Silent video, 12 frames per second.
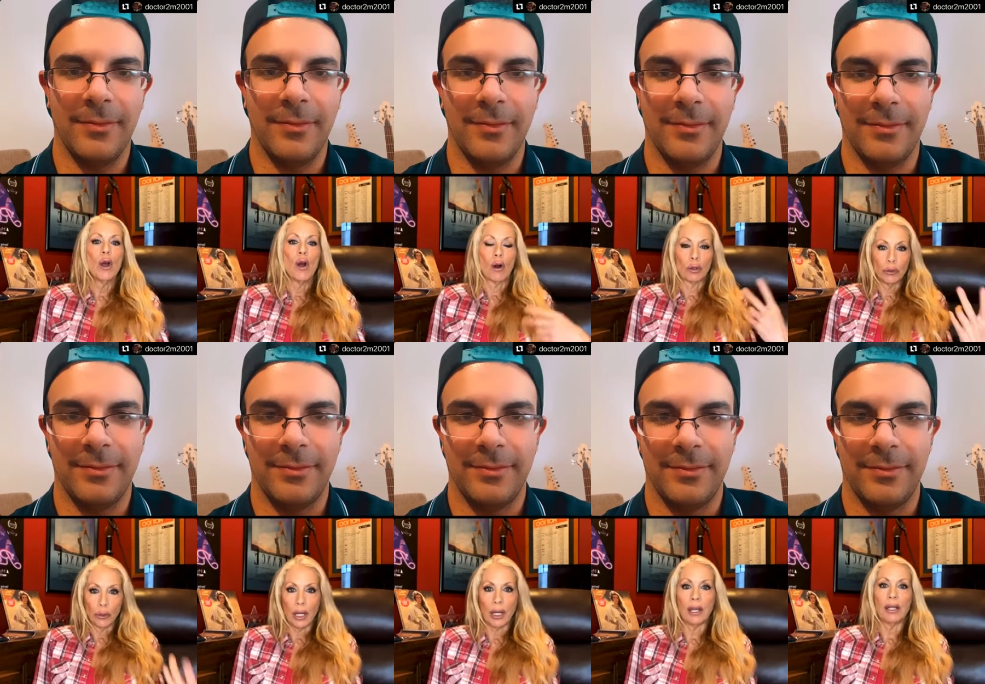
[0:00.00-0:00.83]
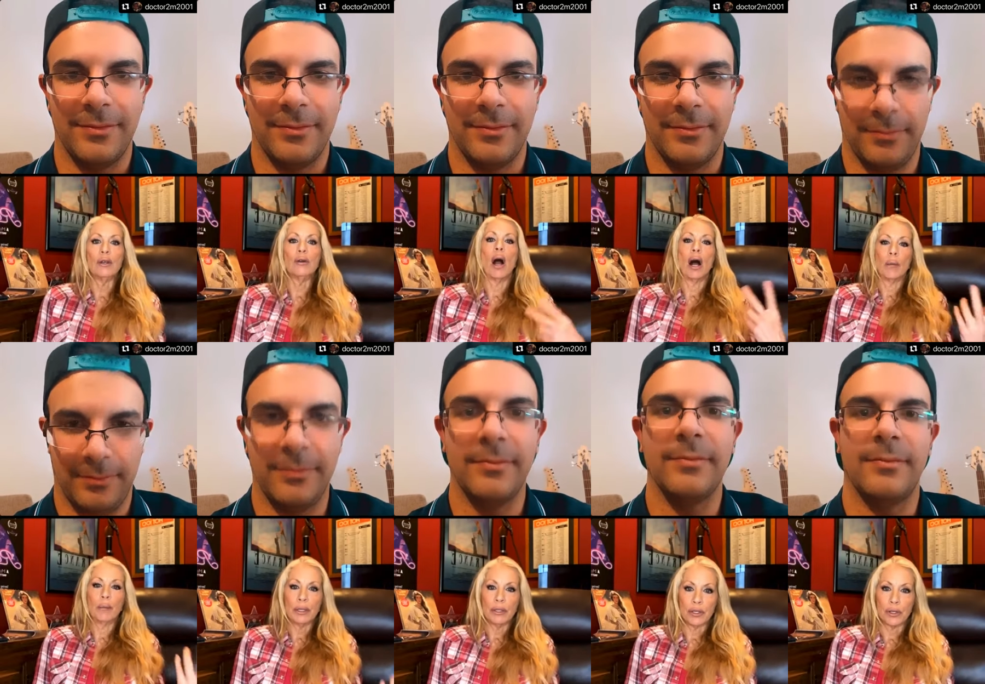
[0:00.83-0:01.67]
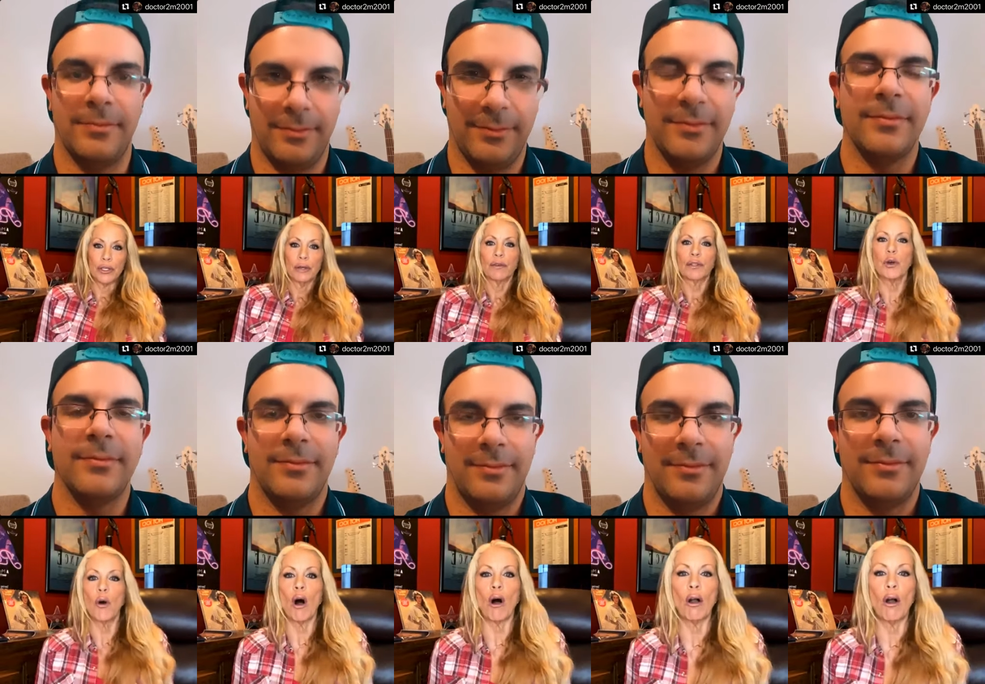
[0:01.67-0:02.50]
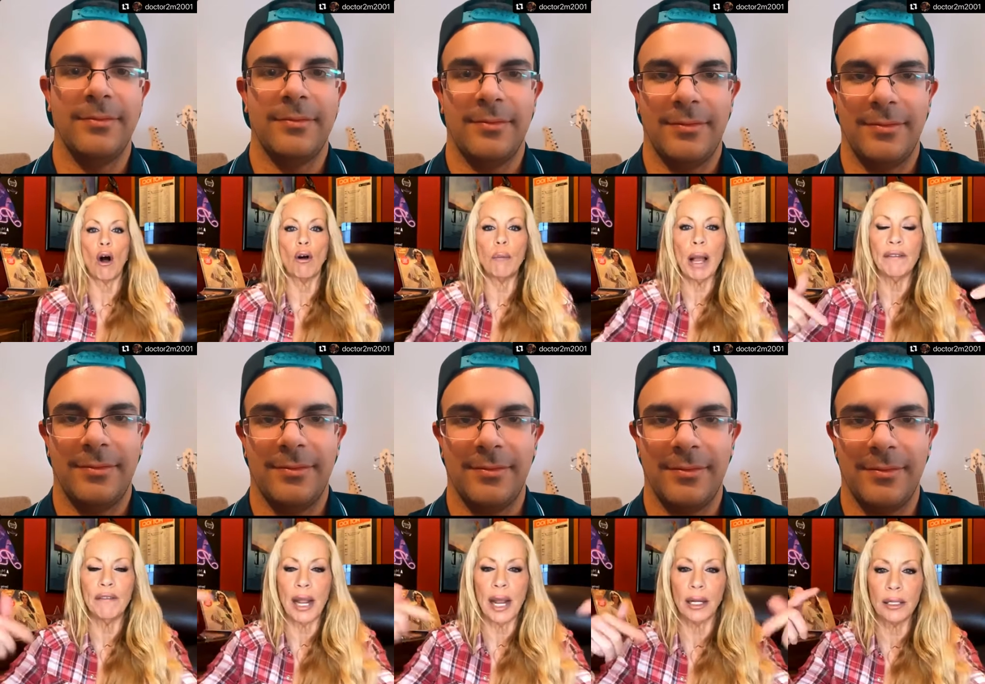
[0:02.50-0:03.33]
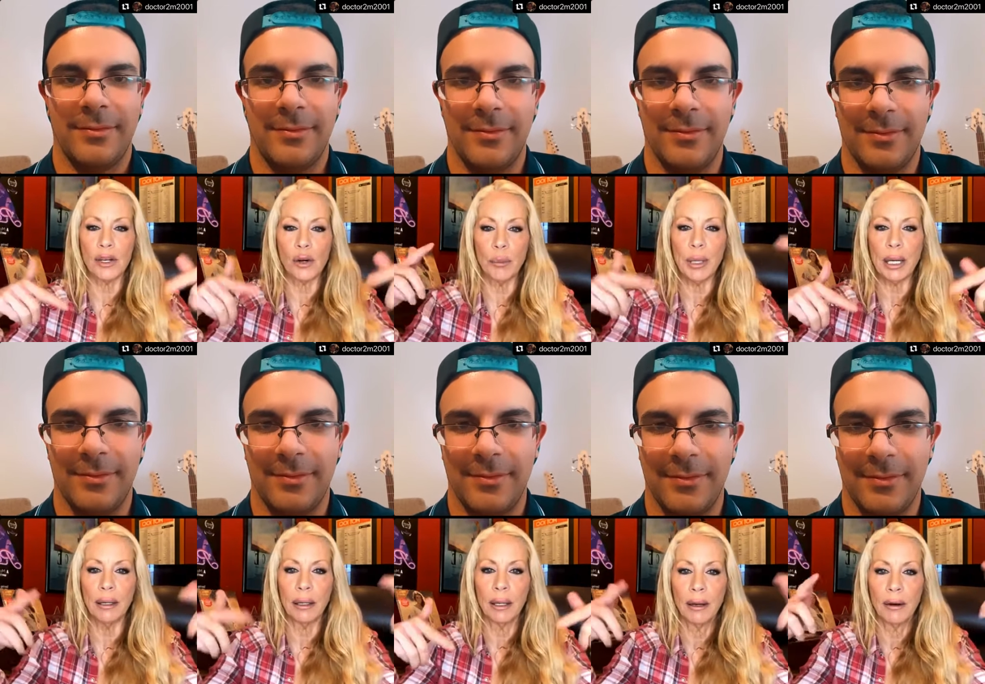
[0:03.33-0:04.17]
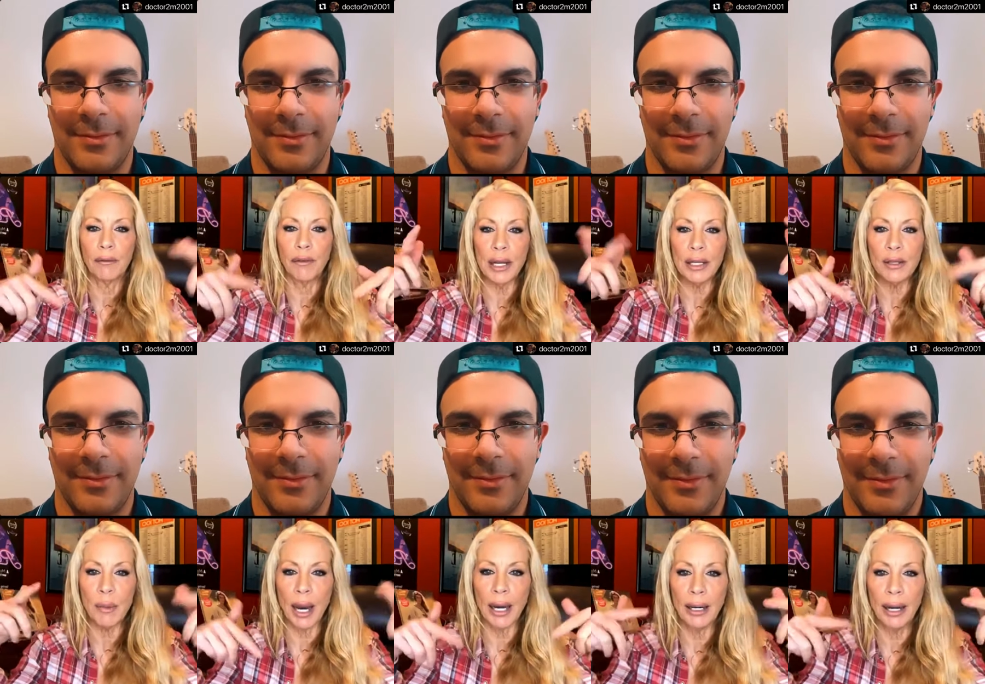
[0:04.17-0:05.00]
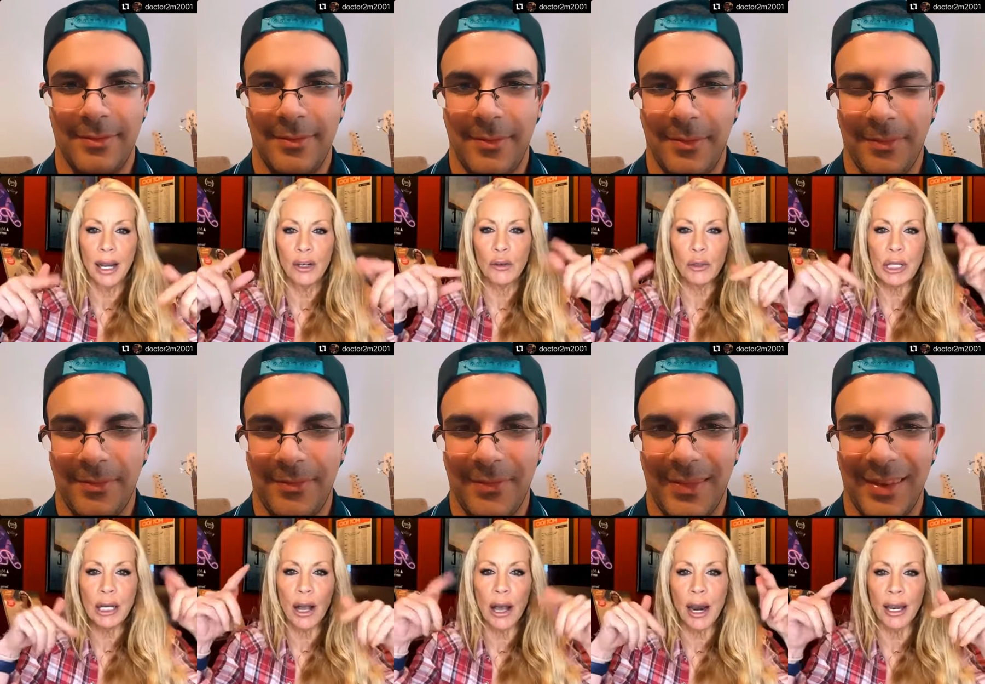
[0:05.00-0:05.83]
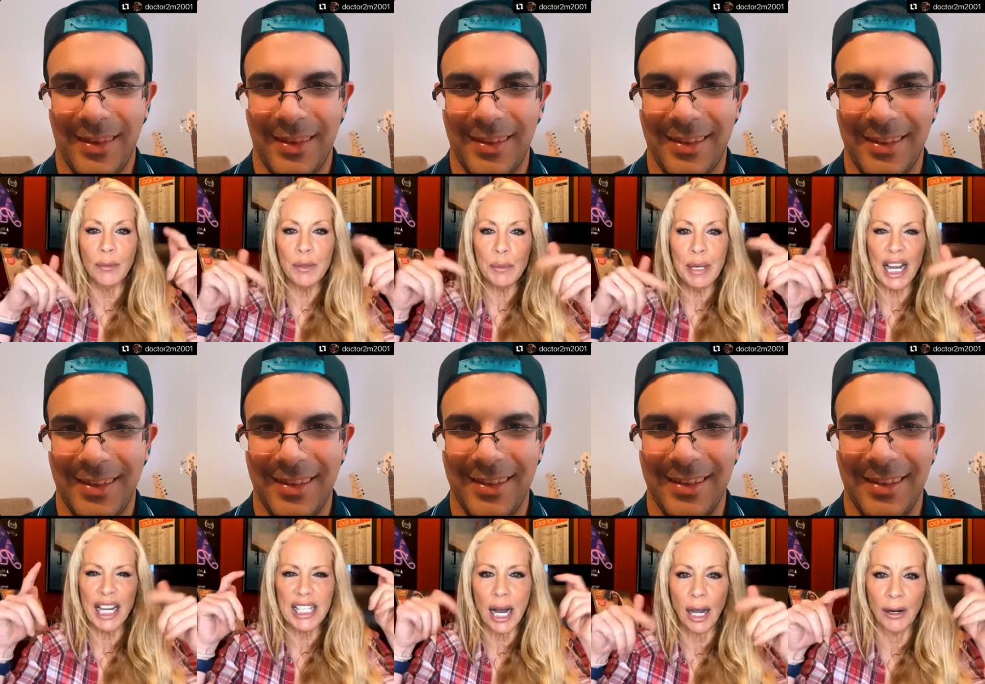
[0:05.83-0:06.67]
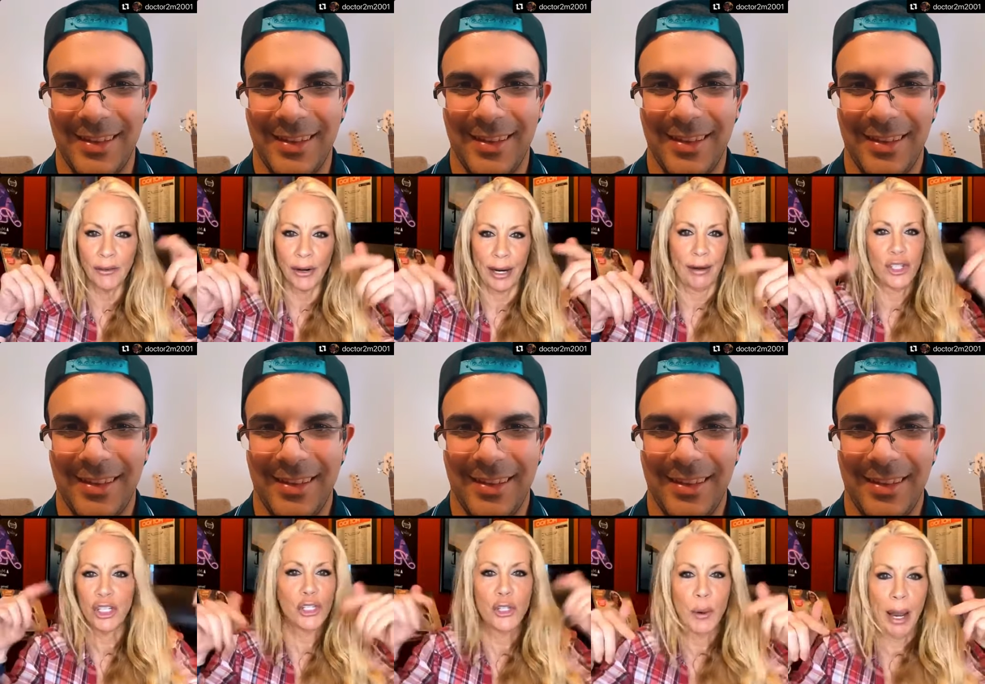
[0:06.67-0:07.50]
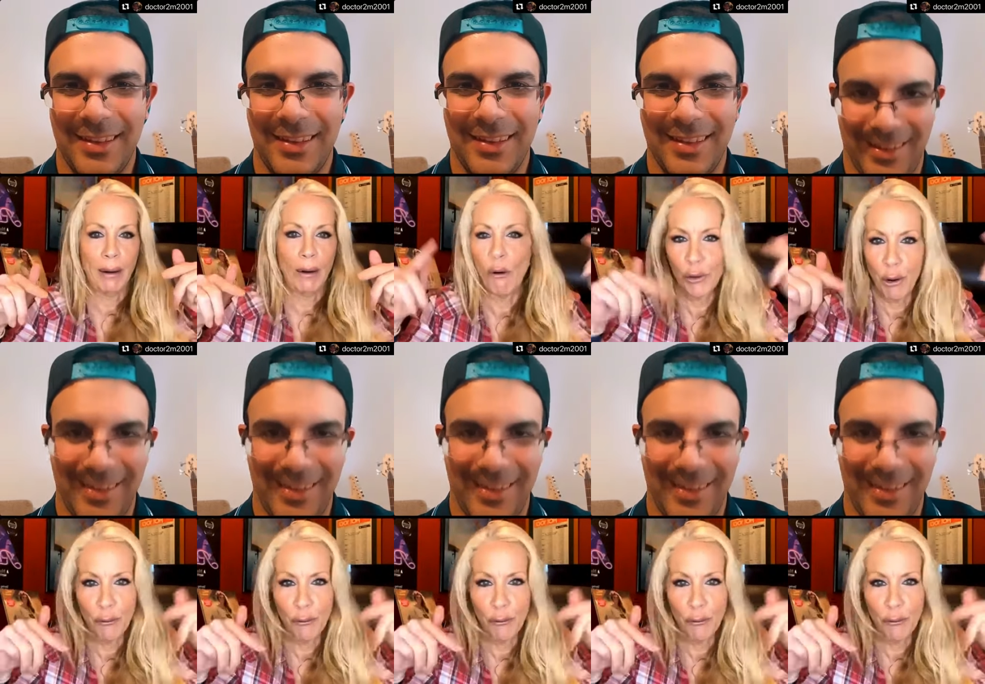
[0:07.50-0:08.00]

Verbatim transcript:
Speaker 1: are looking you up and searching so all, all my fans that are being friends of mine click on imdb a ton right now just do it over and over